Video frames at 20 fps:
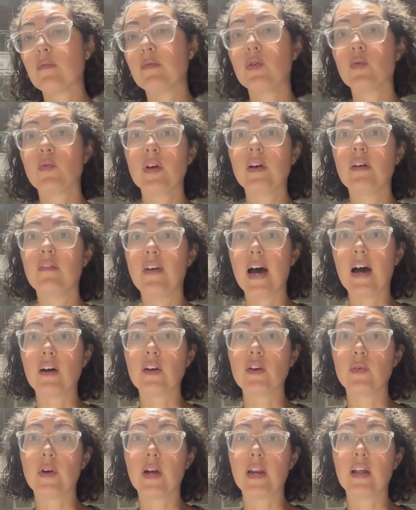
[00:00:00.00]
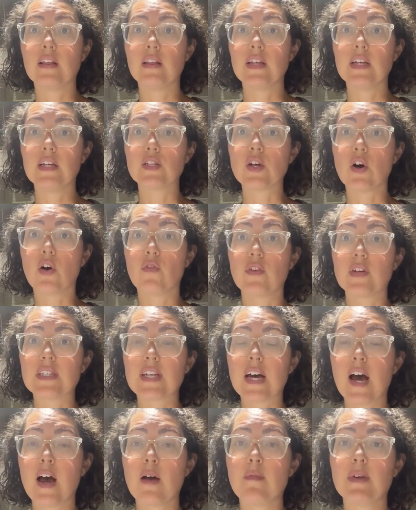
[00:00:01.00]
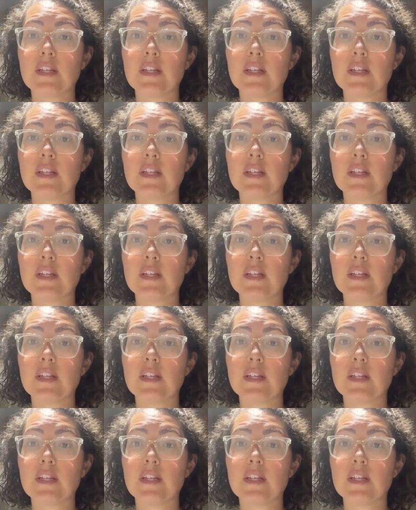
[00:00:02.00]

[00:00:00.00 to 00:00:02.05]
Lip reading: to be reevaluating these over time.